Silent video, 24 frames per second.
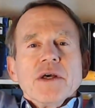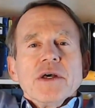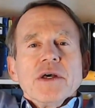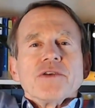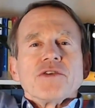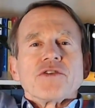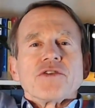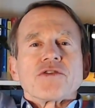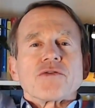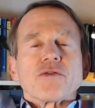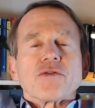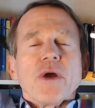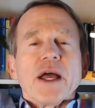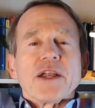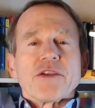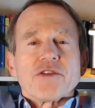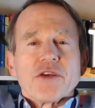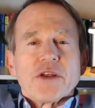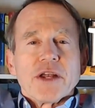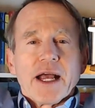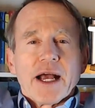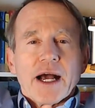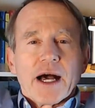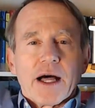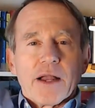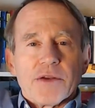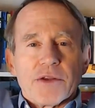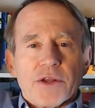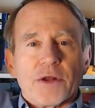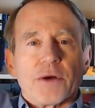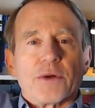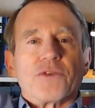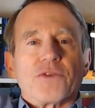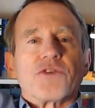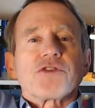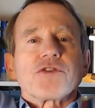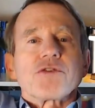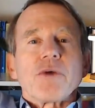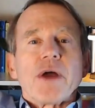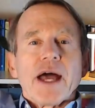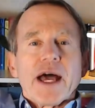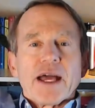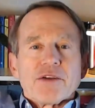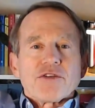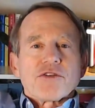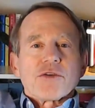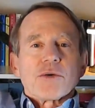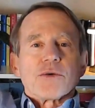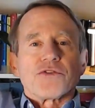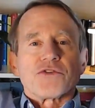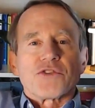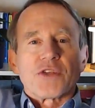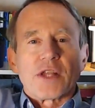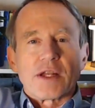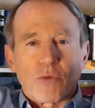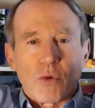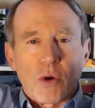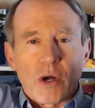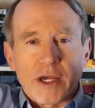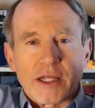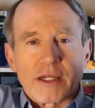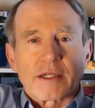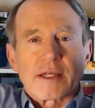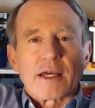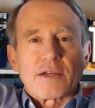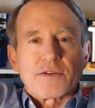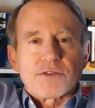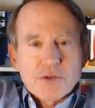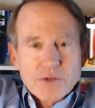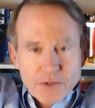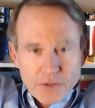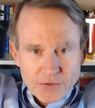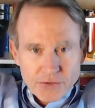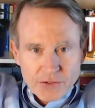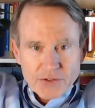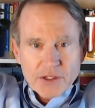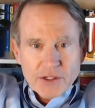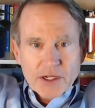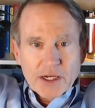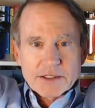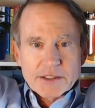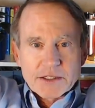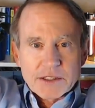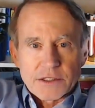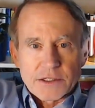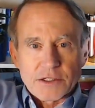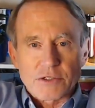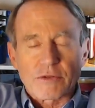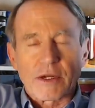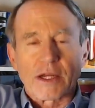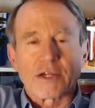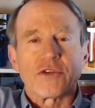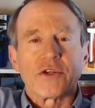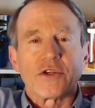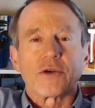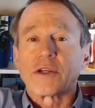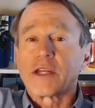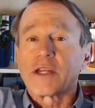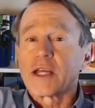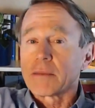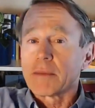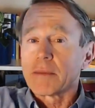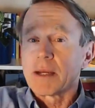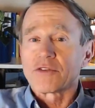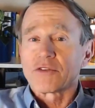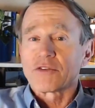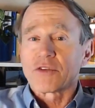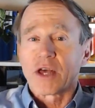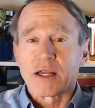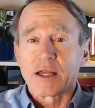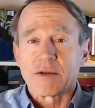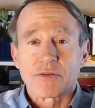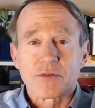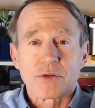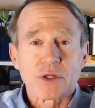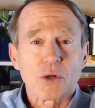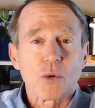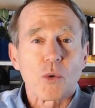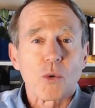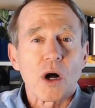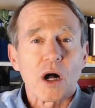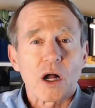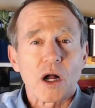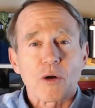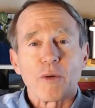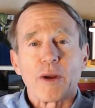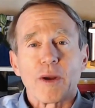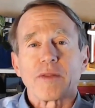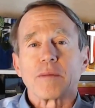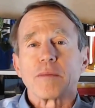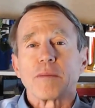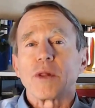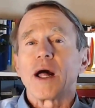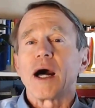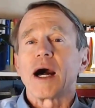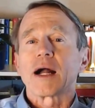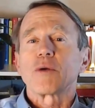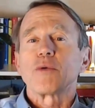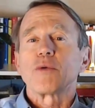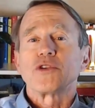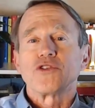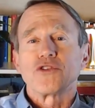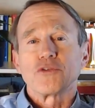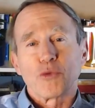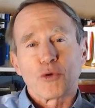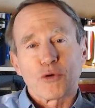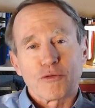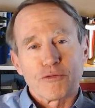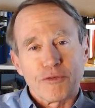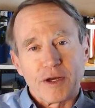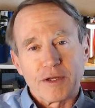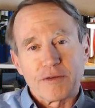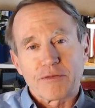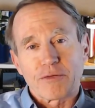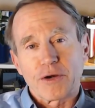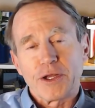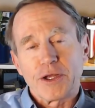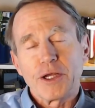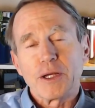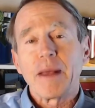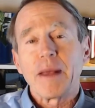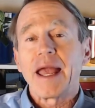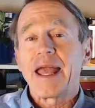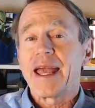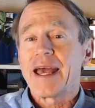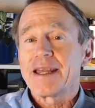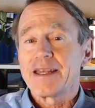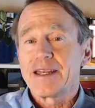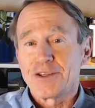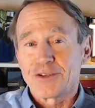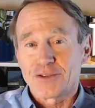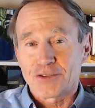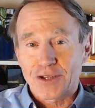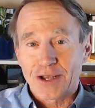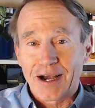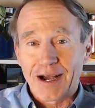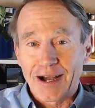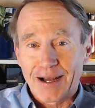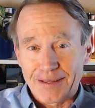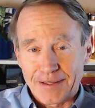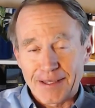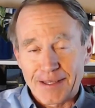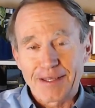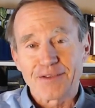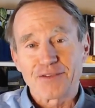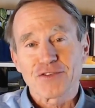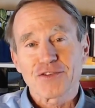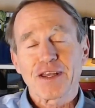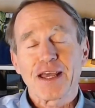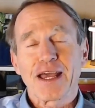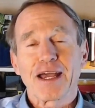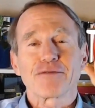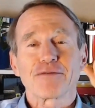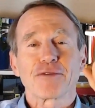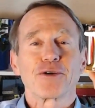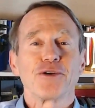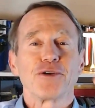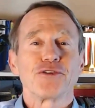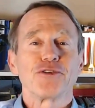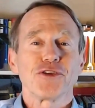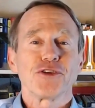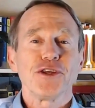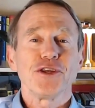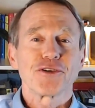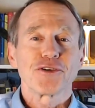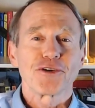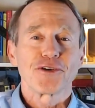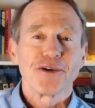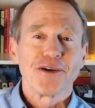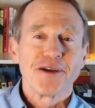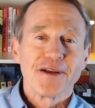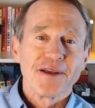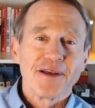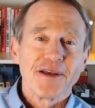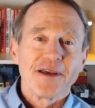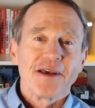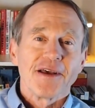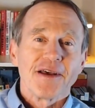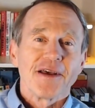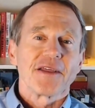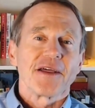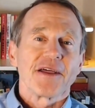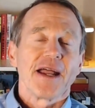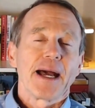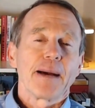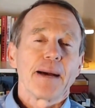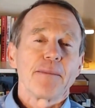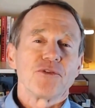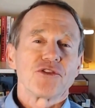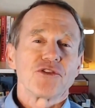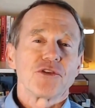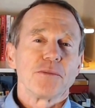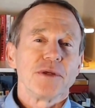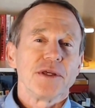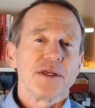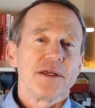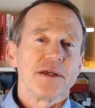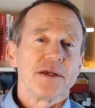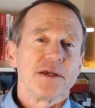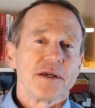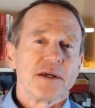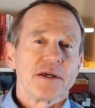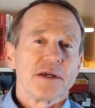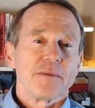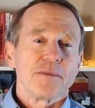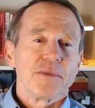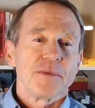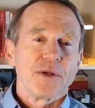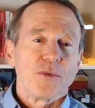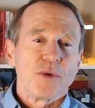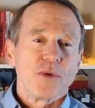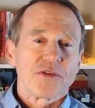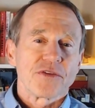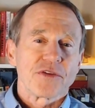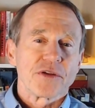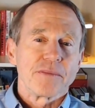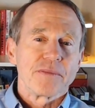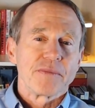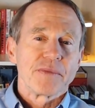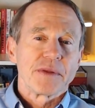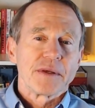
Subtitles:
Stretch it out, and stretch. So instead of walking in tight circles, he's constantly stretching, or take him outside for a little walk around the block, which is more fun for him and his colleague, his staffer, or his teacher that happens to be with him.